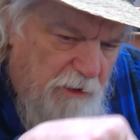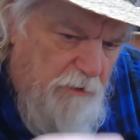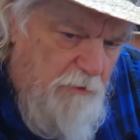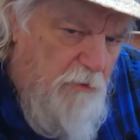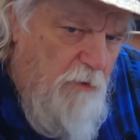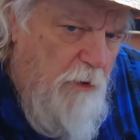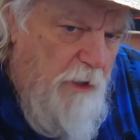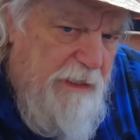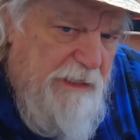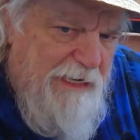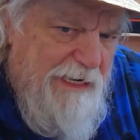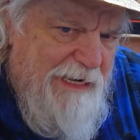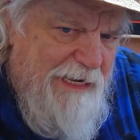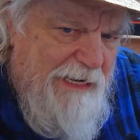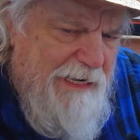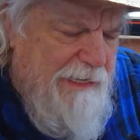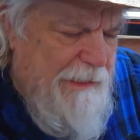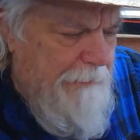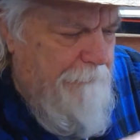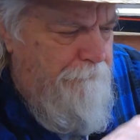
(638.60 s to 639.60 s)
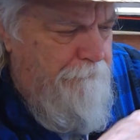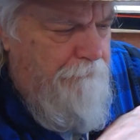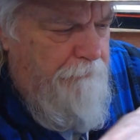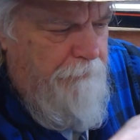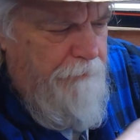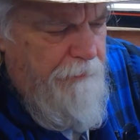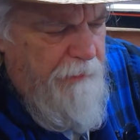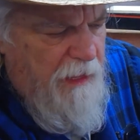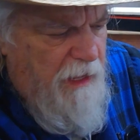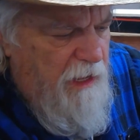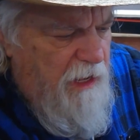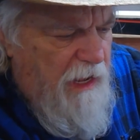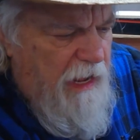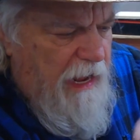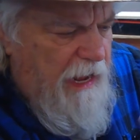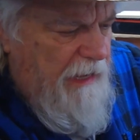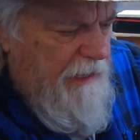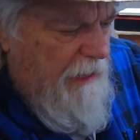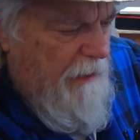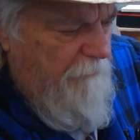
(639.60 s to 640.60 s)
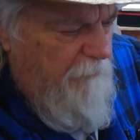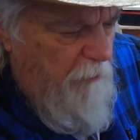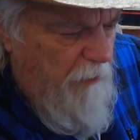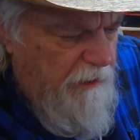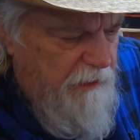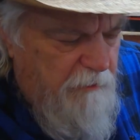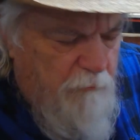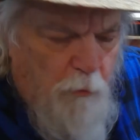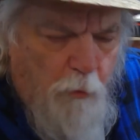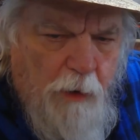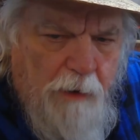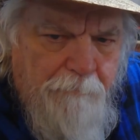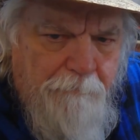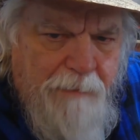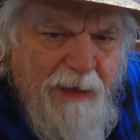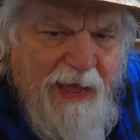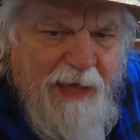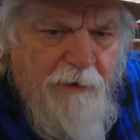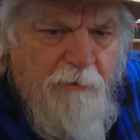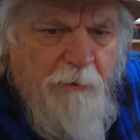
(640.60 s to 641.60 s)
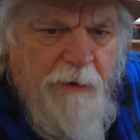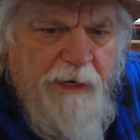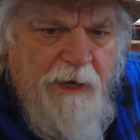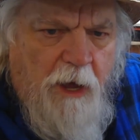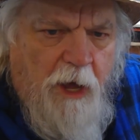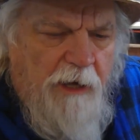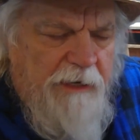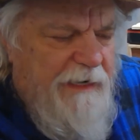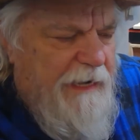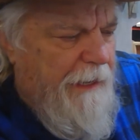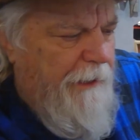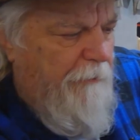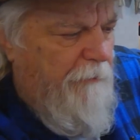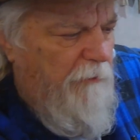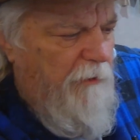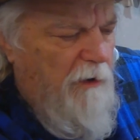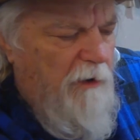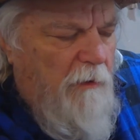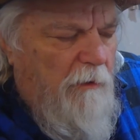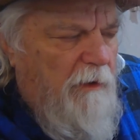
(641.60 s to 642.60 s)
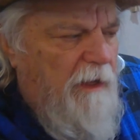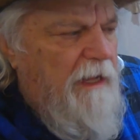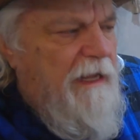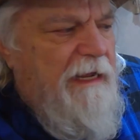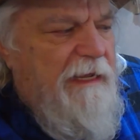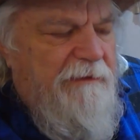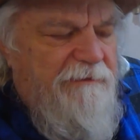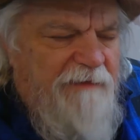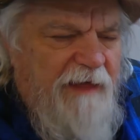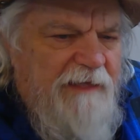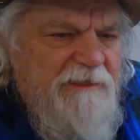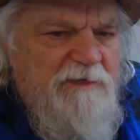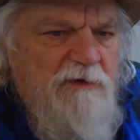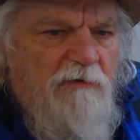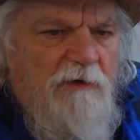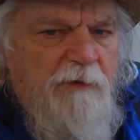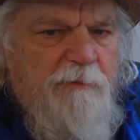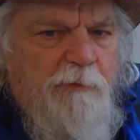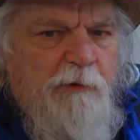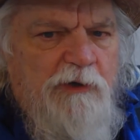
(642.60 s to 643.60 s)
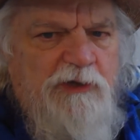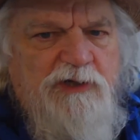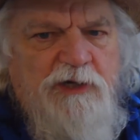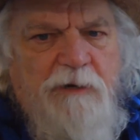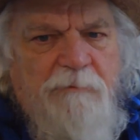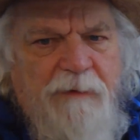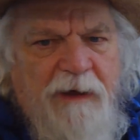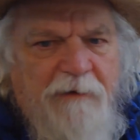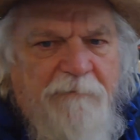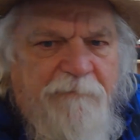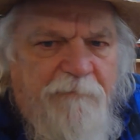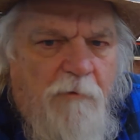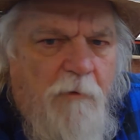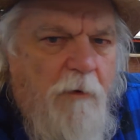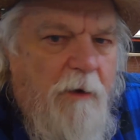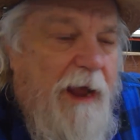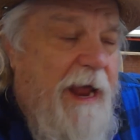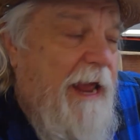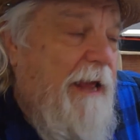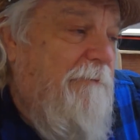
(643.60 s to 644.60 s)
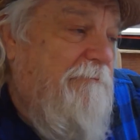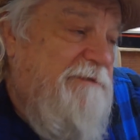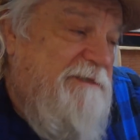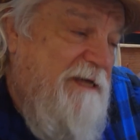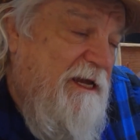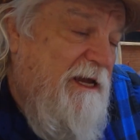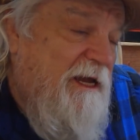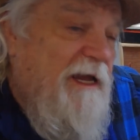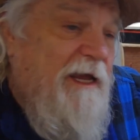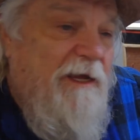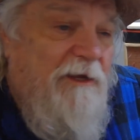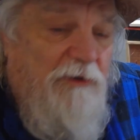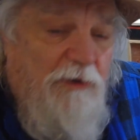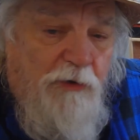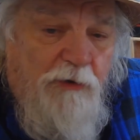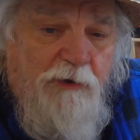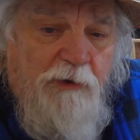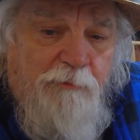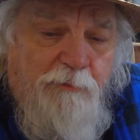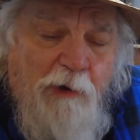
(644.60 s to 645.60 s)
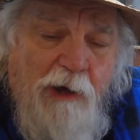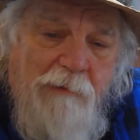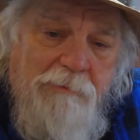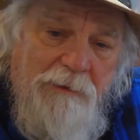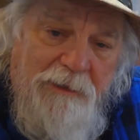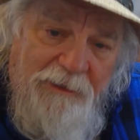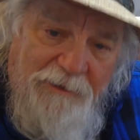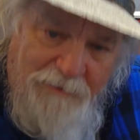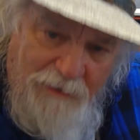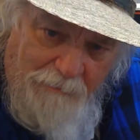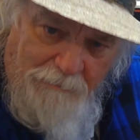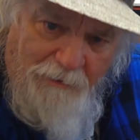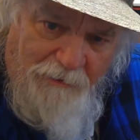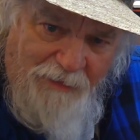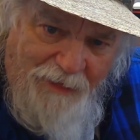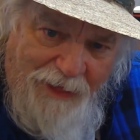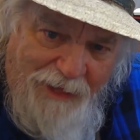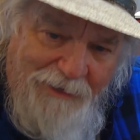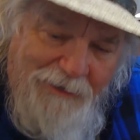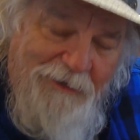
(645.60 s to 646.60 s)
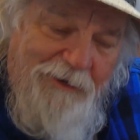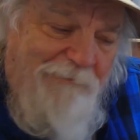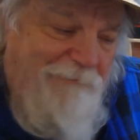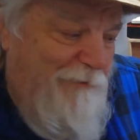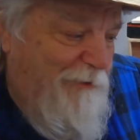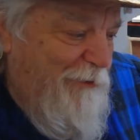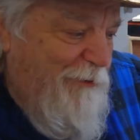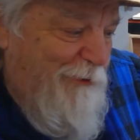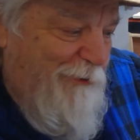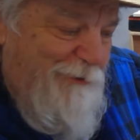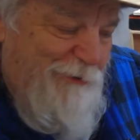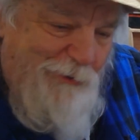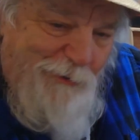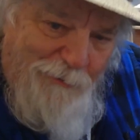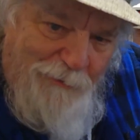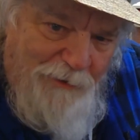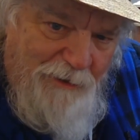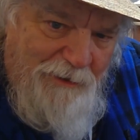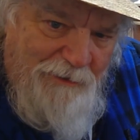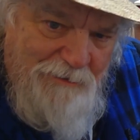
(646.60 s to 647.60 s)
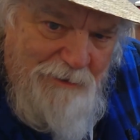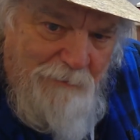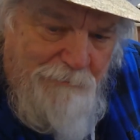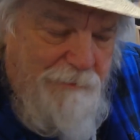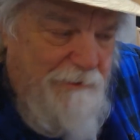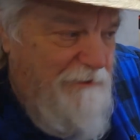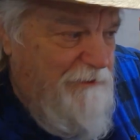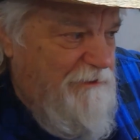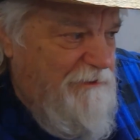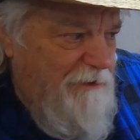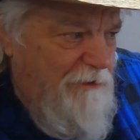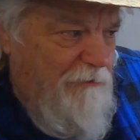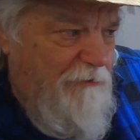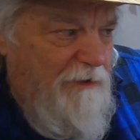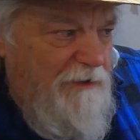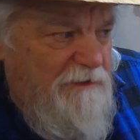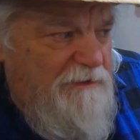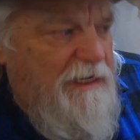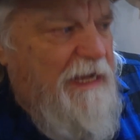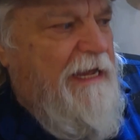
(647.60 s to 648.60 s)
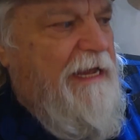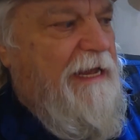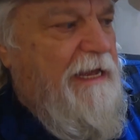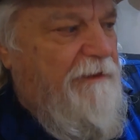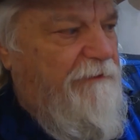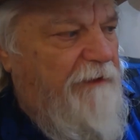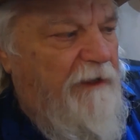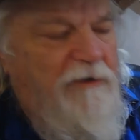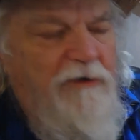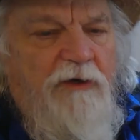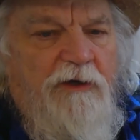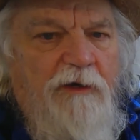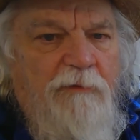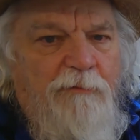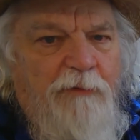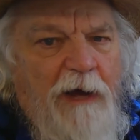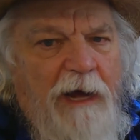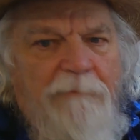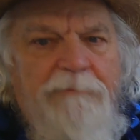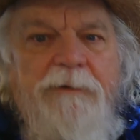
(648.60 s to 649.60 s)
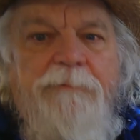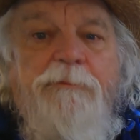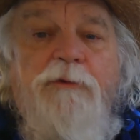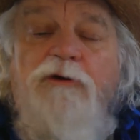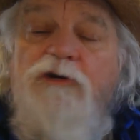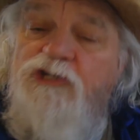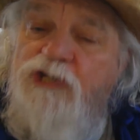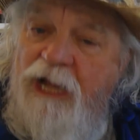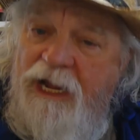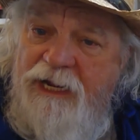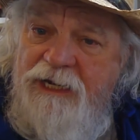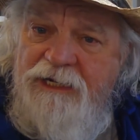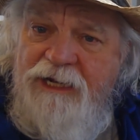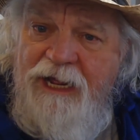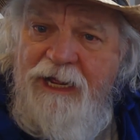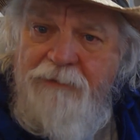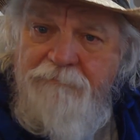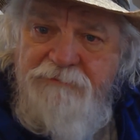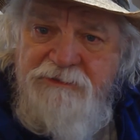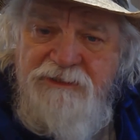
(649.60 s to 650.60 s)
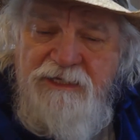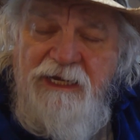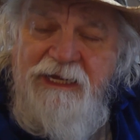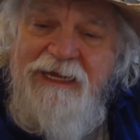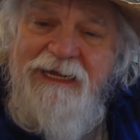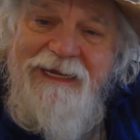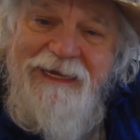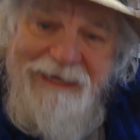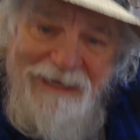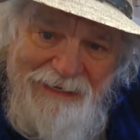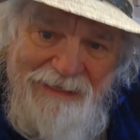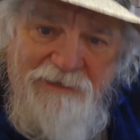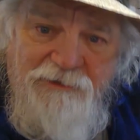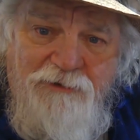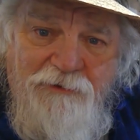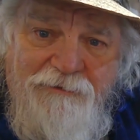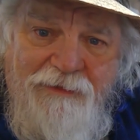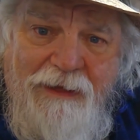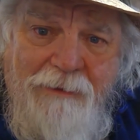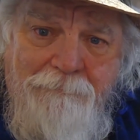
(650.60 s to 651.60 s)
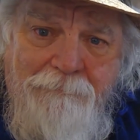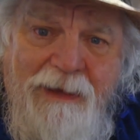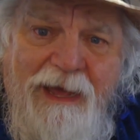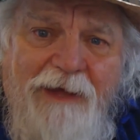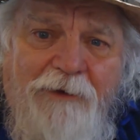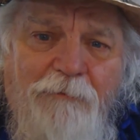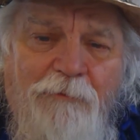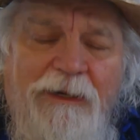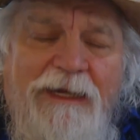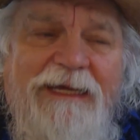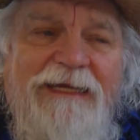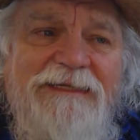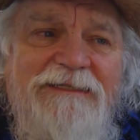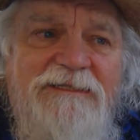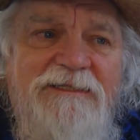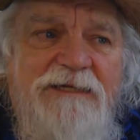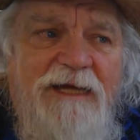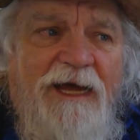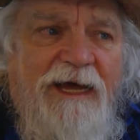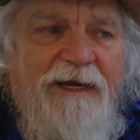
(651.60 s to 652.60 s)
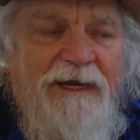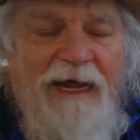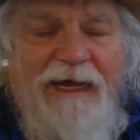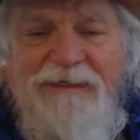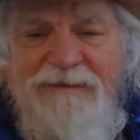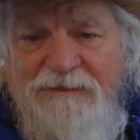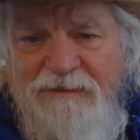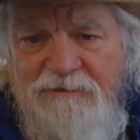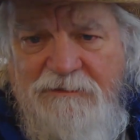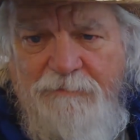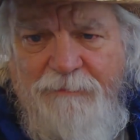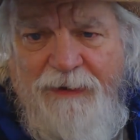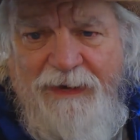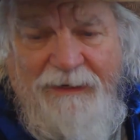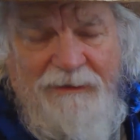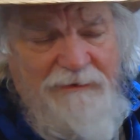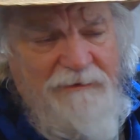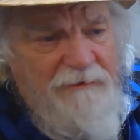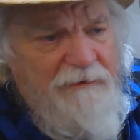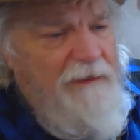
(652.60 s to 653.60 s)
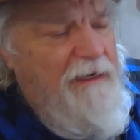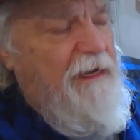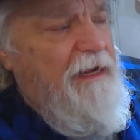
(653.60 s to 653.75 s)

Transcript: going in, and I'm running one battery on there, that's only pushing about 4 amps. You could probably double that if you hook two of these up in series, then you can probably push 8 amps into that battery instead, I suspect.